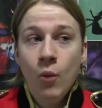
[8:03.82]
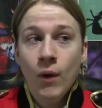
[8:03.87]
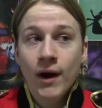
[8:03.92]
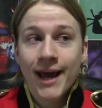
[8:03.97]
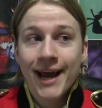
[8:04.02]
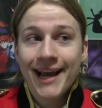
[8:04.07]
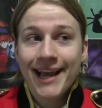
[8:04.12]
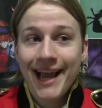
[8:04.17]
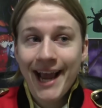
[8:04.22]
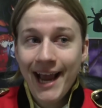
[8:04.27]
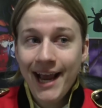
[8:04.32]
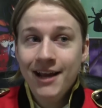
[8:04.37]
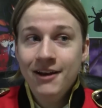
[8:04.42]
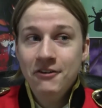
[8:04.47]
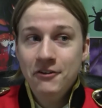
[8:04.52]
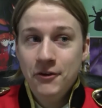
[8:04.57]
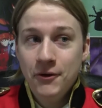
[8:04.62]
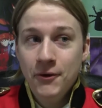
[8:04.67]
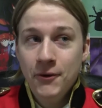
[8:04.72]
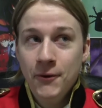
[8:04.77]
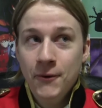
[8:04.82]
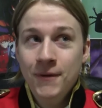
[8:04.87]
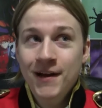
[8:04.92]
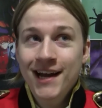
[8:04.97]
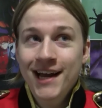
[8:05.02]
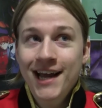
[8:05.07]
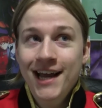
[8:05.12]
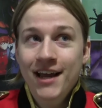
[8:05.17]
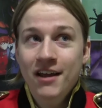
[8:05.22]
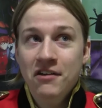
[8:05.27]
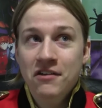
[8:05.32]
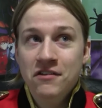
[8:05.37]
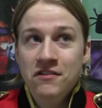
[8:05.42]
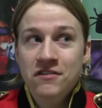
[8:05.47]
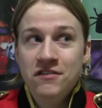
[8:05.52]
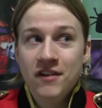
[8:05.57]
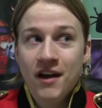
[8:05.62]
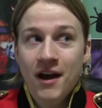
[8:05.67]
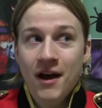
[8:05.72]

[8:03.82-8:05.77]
what I can't do is,